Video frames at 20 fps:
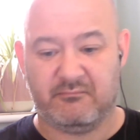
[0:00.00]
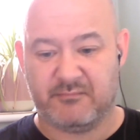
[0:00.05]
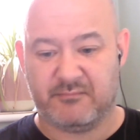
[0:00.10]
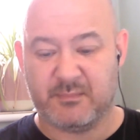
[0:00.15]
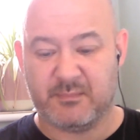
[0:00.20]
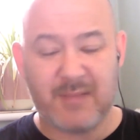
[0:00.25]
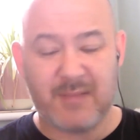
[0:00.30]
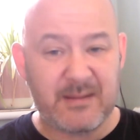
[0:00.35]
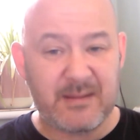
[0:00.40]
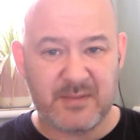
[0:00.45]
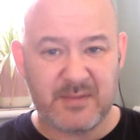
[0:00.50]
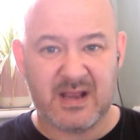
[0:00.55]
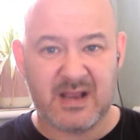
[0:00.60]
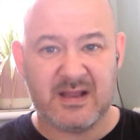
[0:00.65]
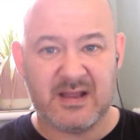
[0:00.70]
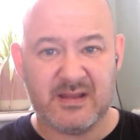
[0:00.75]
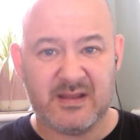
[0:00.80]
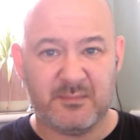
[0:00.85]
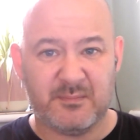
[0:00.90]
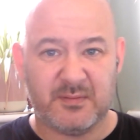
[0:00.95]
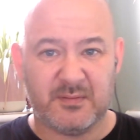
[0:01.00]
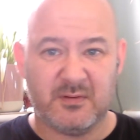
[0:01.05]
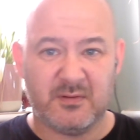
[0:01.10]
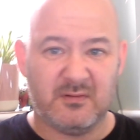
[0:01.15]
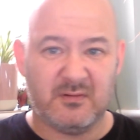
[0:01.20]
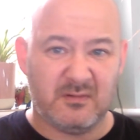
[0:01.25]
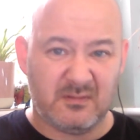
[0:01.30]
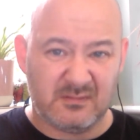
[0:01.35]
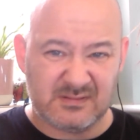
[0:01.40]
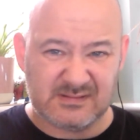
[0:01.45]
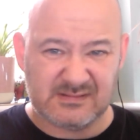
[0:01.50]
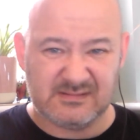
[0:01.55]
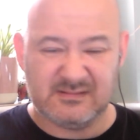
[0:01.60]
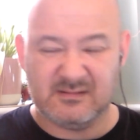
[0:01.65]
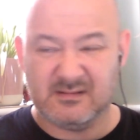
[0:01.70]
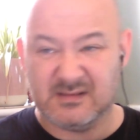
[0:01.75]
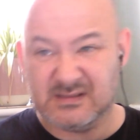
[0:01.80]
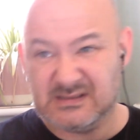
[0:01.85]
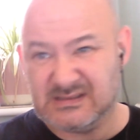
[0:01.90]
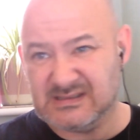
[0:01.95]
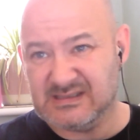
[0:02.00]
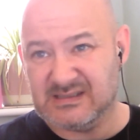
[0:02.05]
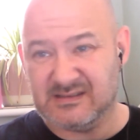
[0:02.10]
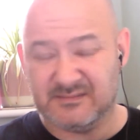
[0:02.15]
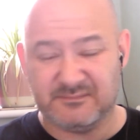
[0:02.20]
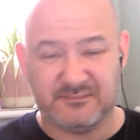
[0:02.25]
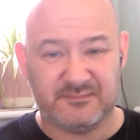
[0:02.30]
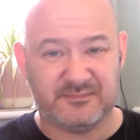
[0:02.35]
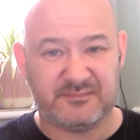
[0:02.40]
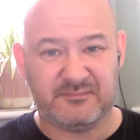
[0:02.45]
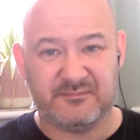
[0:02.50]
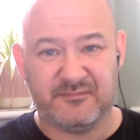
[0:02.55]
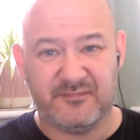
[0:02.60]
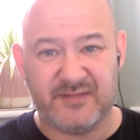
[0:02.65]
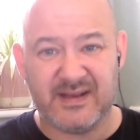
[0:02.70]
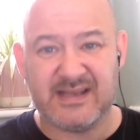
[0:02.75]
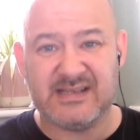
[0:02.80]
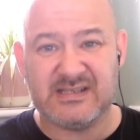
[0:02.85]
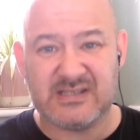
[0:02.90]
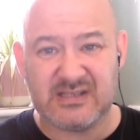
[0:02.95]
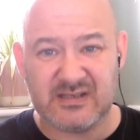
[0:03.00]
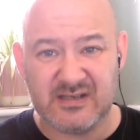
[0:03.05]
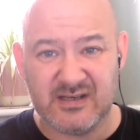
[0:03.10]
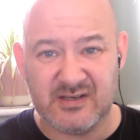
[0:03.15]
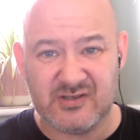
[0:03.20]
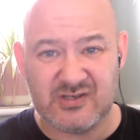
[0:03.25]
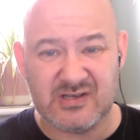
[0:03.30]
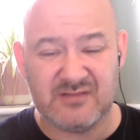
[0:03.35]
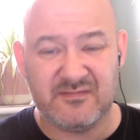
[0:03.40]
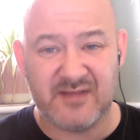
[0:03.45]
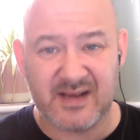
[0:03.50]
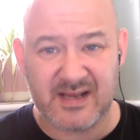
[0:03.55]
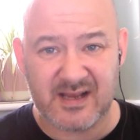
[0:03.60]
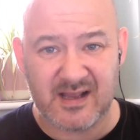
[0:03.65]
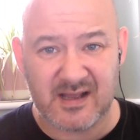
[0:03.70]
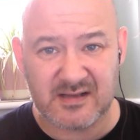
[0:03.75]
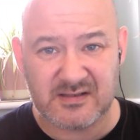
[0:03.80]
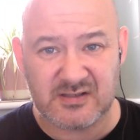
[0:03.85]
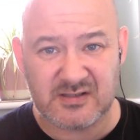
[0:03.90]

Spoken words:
men behind the ball, very turgid, very hard